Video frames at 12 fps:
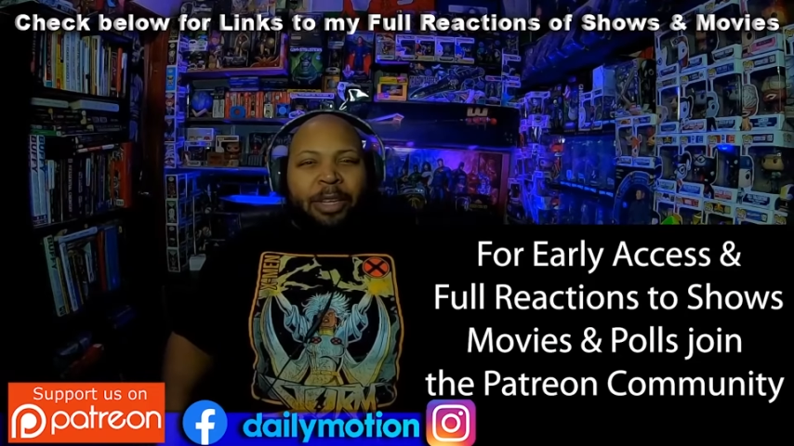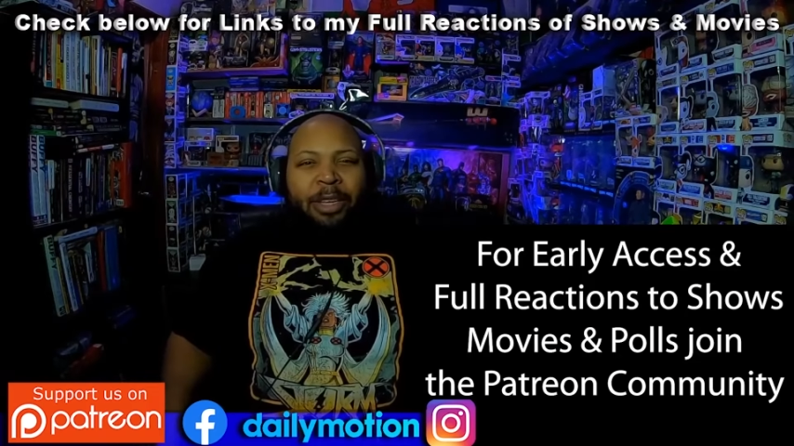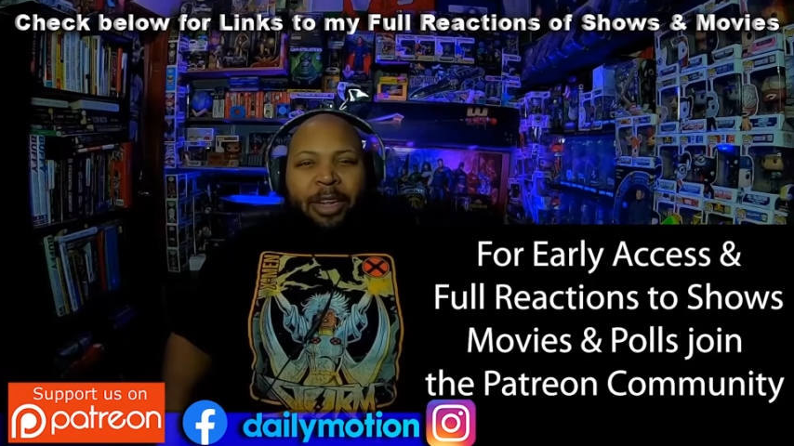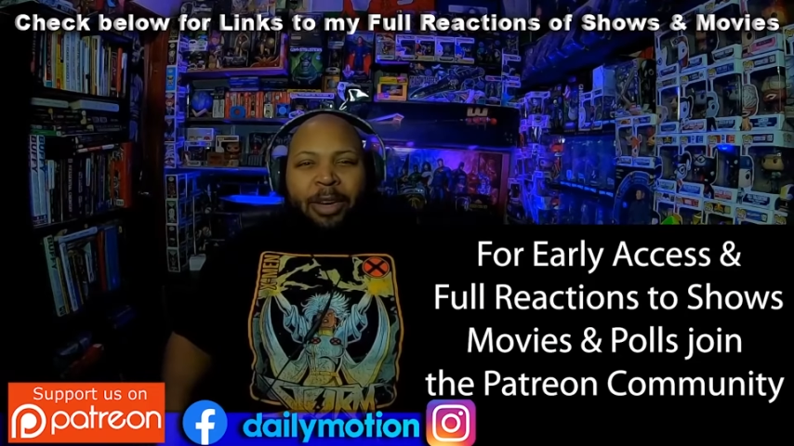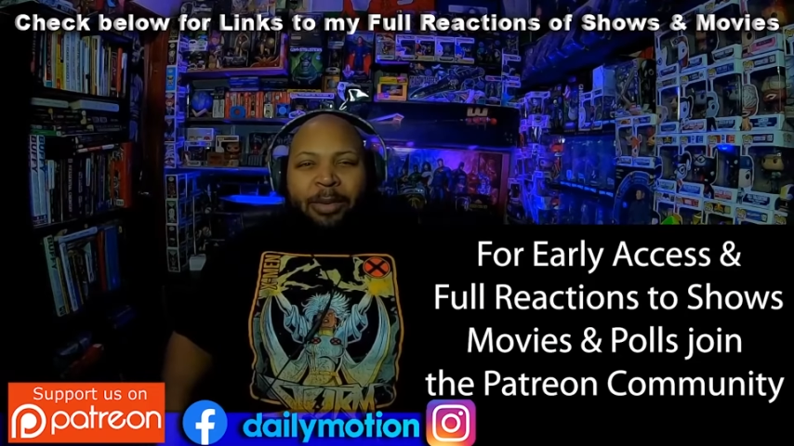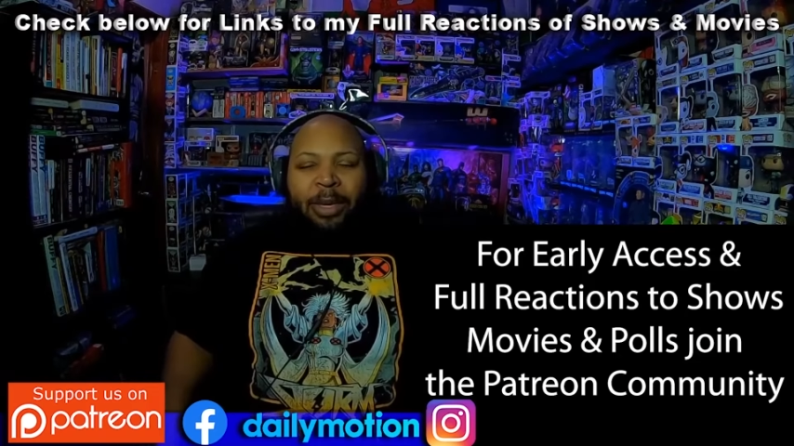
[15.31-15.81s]
you
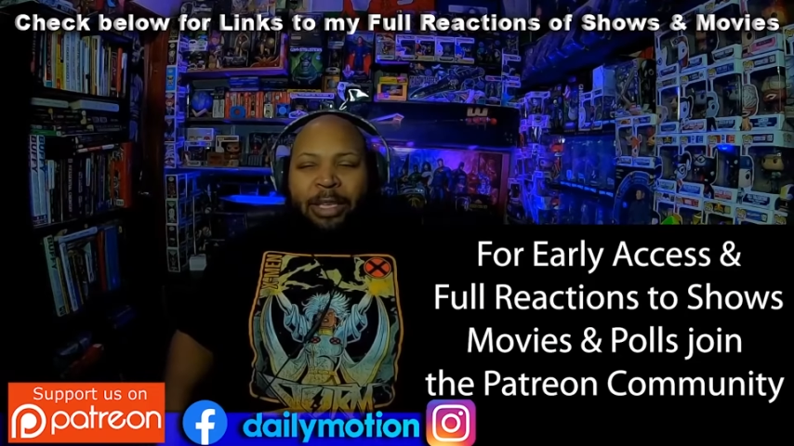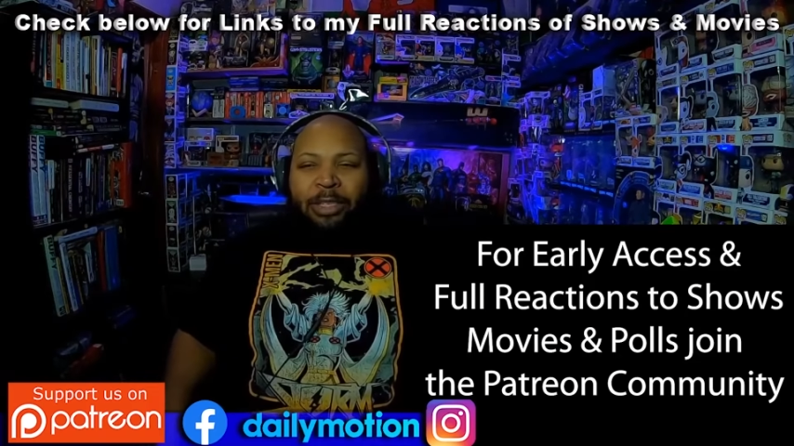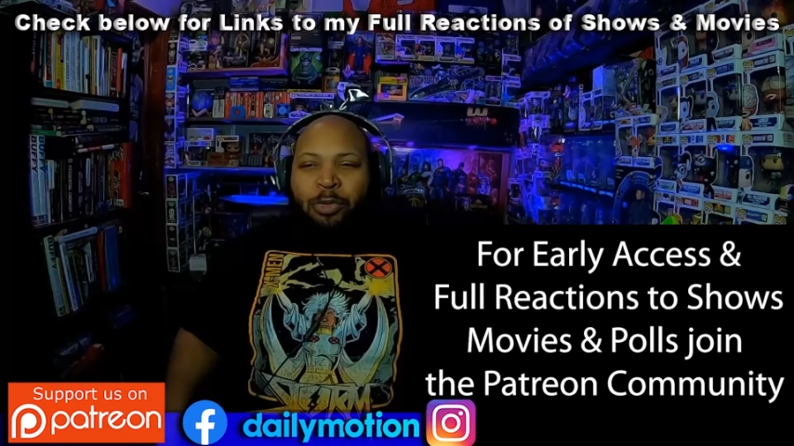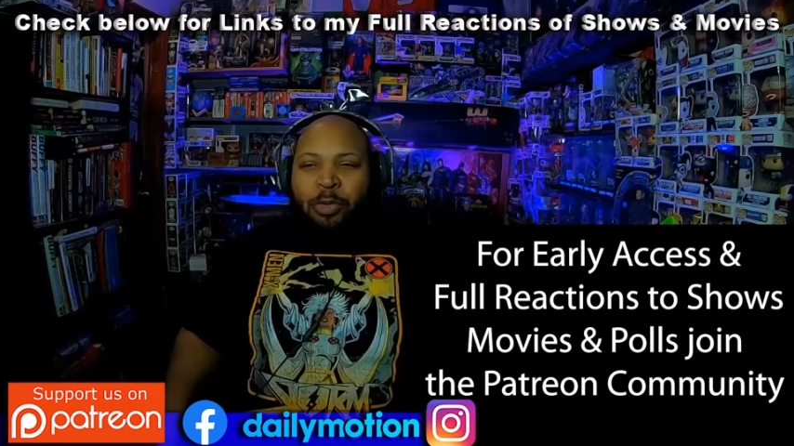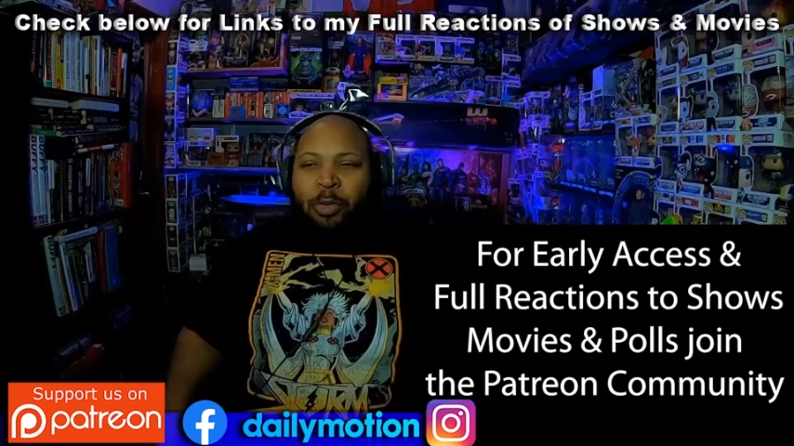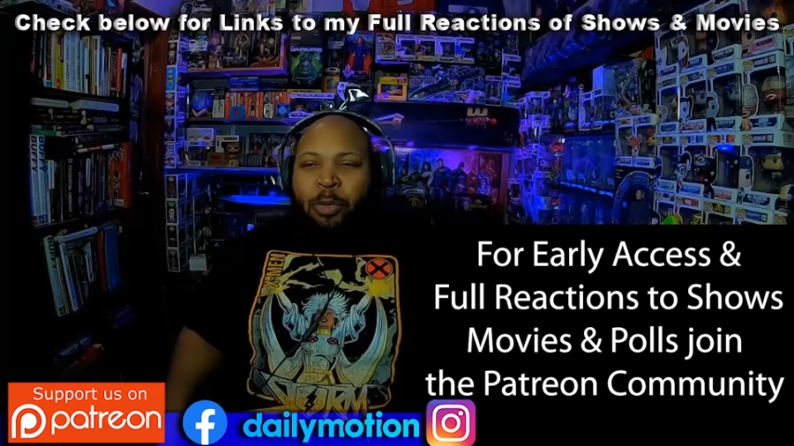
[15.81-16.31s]
know, and
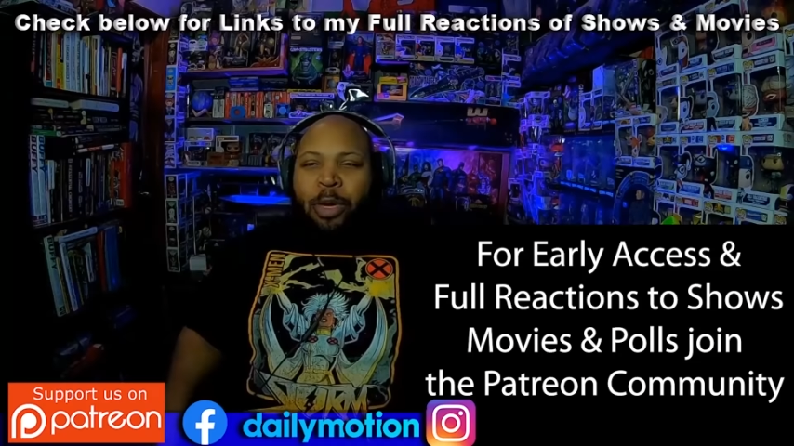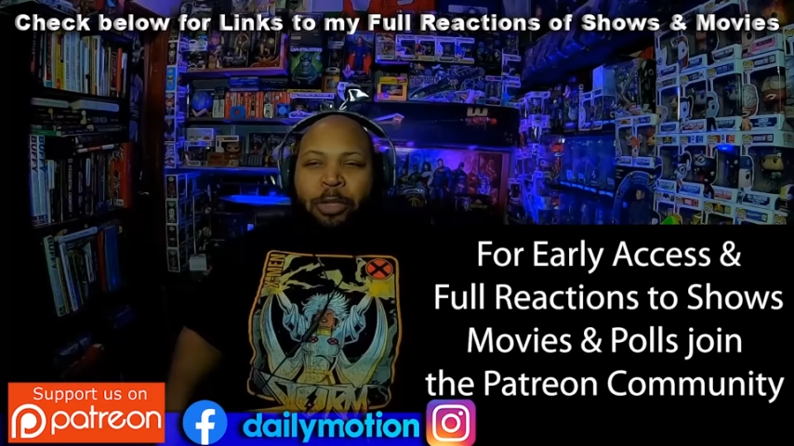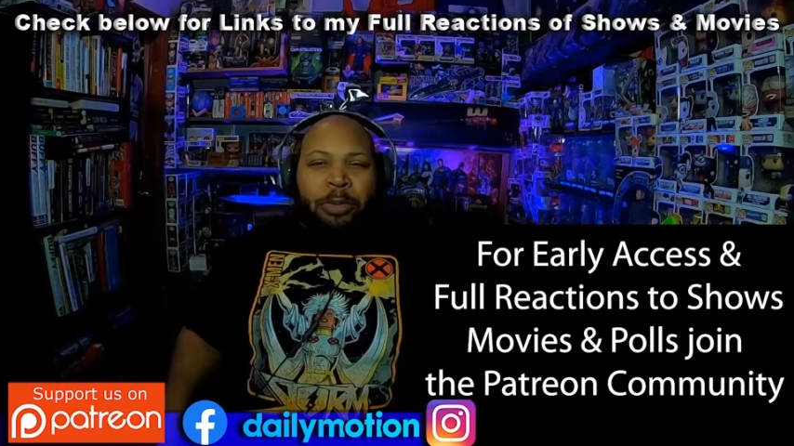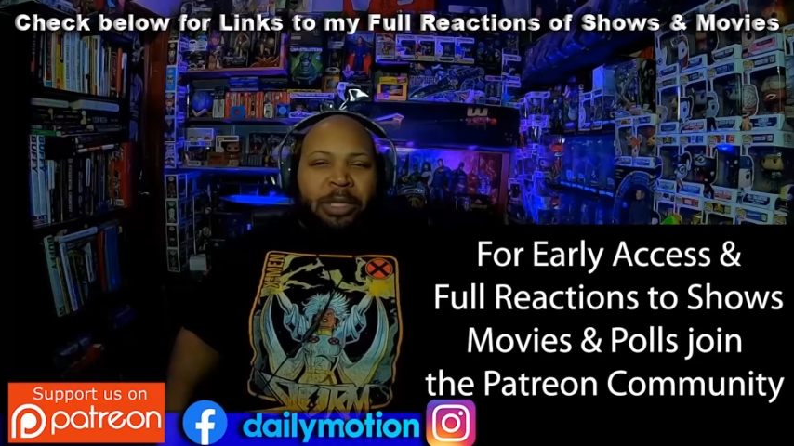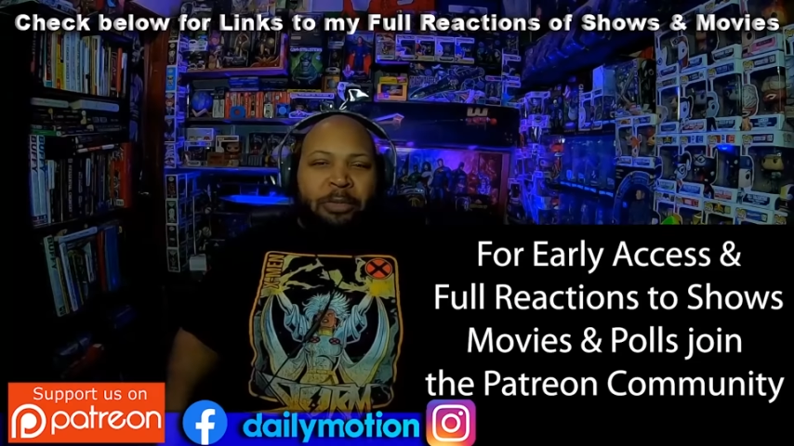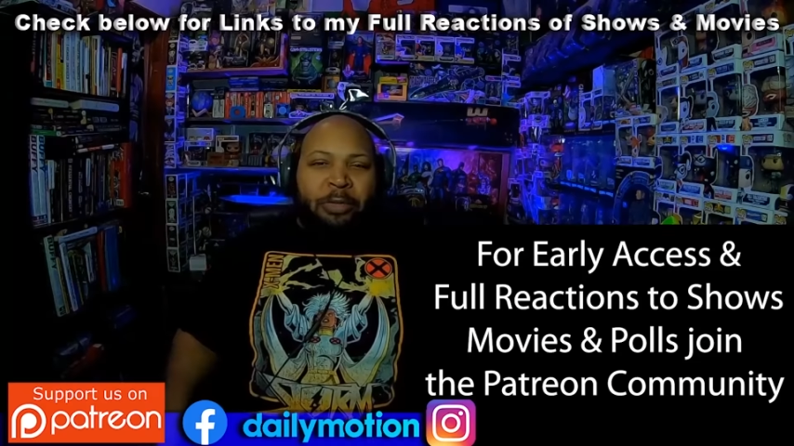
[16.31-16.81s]
just root
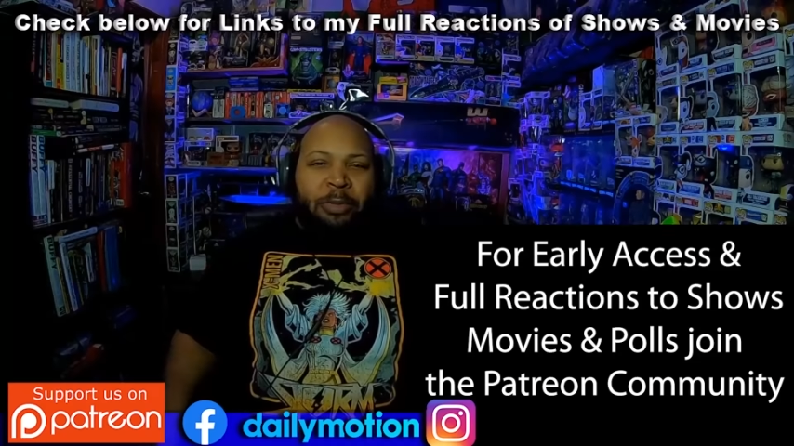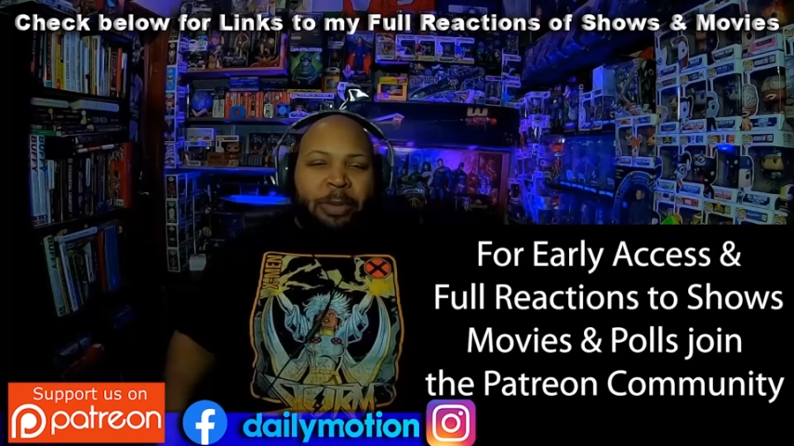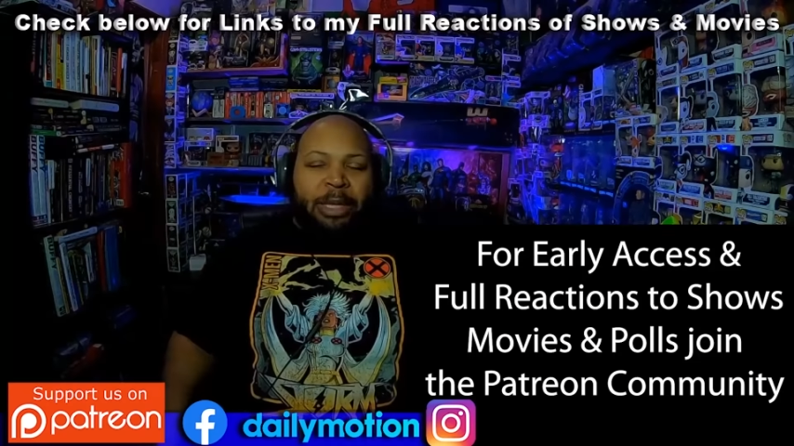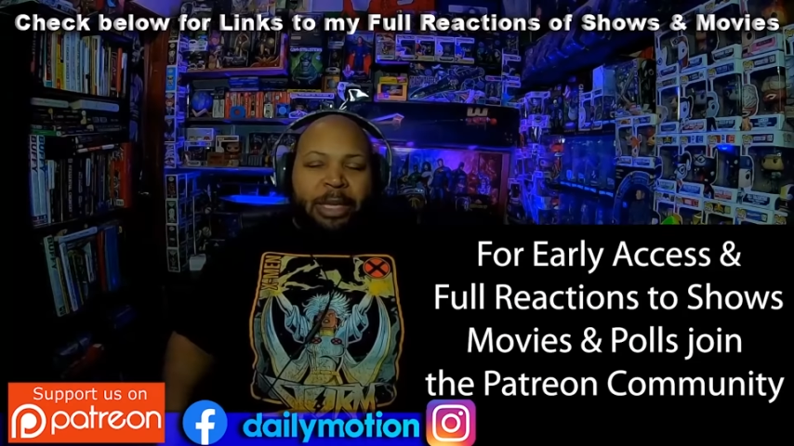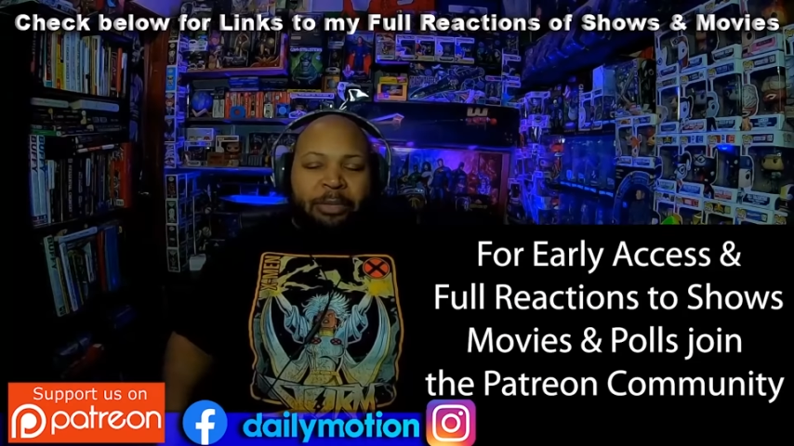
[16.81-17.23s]
100% for Smithy,